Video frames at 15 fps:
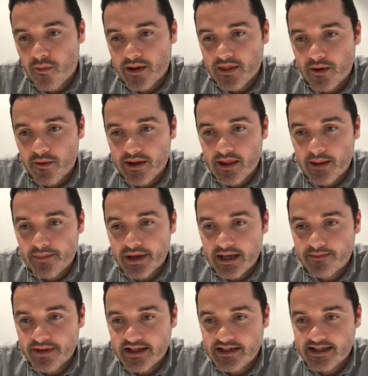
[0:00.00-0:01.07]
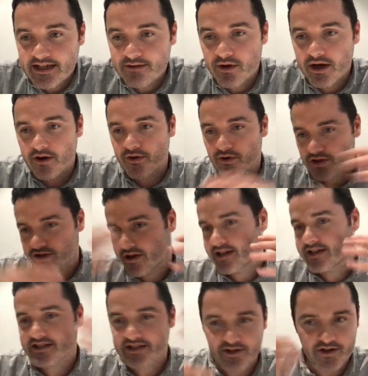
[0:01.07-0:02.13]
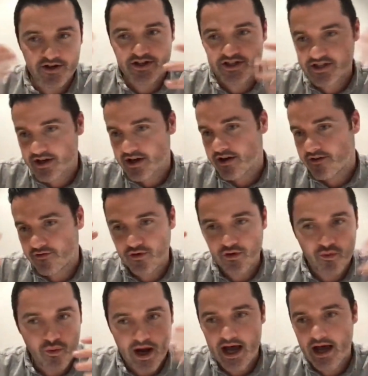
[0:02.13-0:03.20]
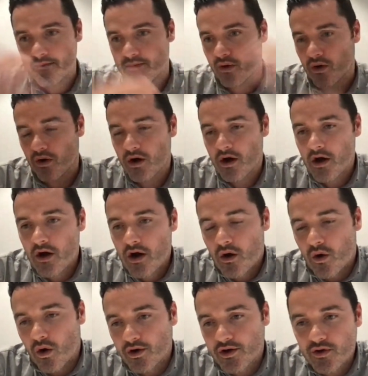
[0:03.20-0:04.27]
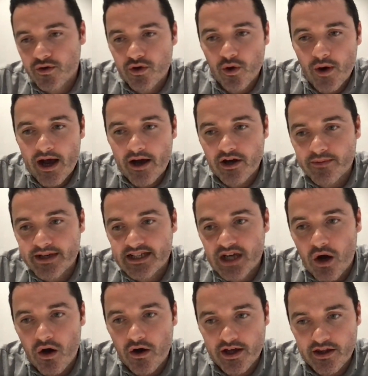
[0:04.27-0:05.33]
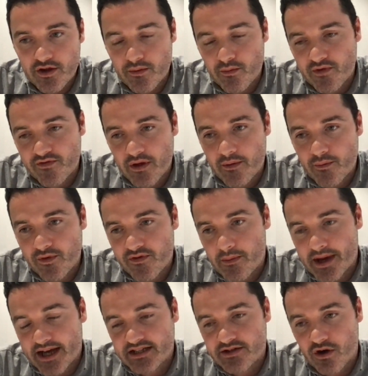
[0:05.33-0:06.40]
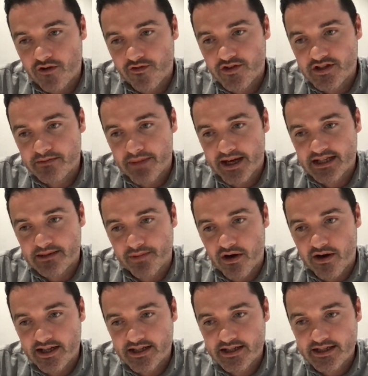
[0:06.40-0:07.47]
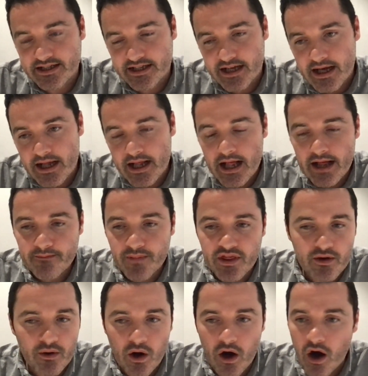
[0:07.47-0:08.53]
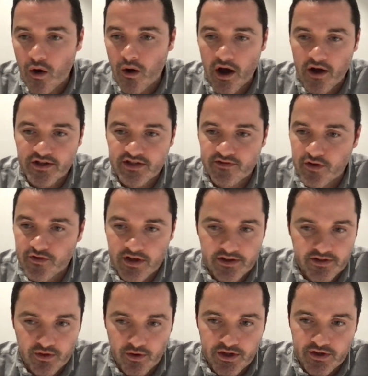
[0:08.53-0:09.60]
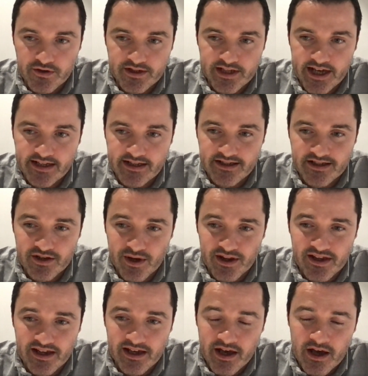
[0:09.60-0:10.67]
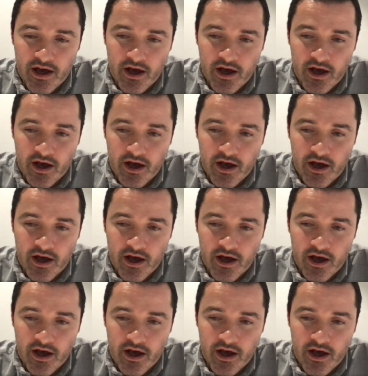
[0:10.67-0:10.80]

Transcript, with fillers: when they're in the PPC world or trying to search through web or, or Google, how can we target them with the, with the better offers and better prices? but there are a whole host of other sort of use cases too. I think